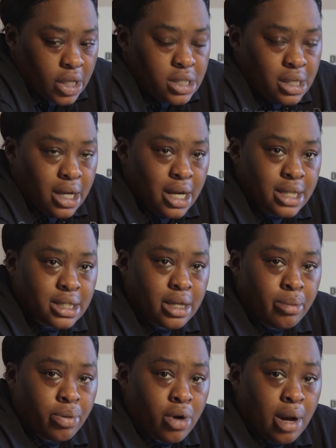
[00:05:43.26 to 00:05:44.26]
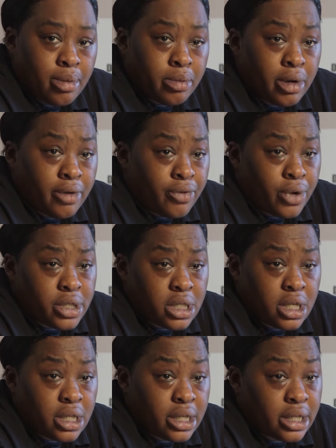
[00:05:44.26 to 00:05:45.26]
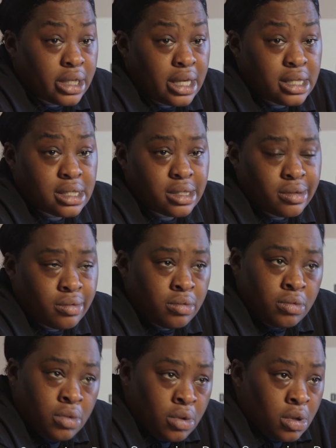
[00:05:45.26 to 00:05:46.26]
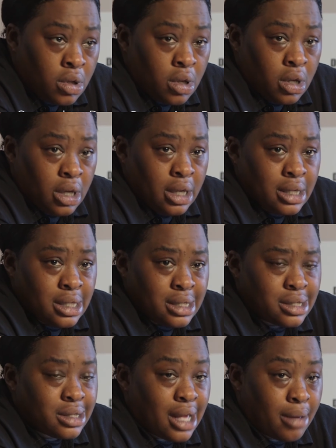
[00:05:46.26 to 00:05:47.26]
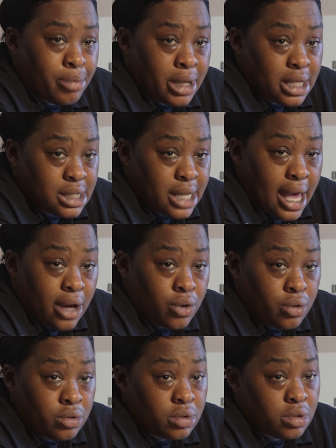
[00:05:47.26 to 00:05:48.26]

It's a constant problem, unfortunately. It's, it's not being tackled